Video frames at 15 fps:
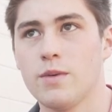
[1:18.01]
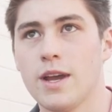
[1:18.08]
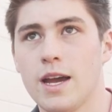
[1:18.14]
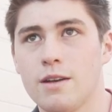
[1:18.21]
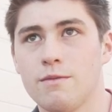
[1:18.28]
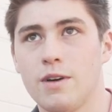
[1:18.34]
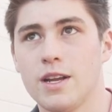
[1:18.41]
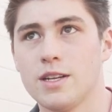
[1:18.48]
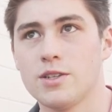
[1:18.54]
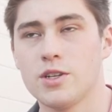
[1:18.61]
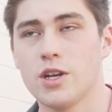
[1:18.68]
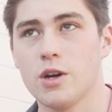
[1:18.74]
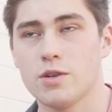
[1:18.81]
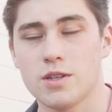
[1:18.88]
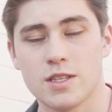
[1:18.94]
we got invited
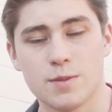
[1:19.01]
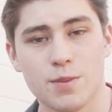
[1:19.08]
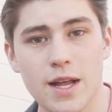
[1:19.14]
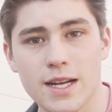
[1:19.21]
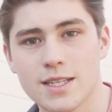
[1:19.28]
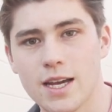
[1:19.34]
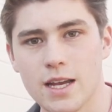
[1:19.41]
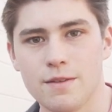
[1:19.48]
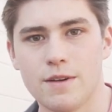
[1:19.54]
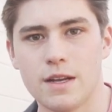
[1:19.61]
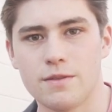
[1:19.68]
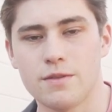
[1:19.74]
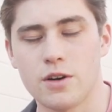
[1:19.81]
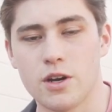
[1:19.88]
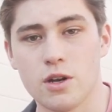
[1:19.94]
to go to this black tie event for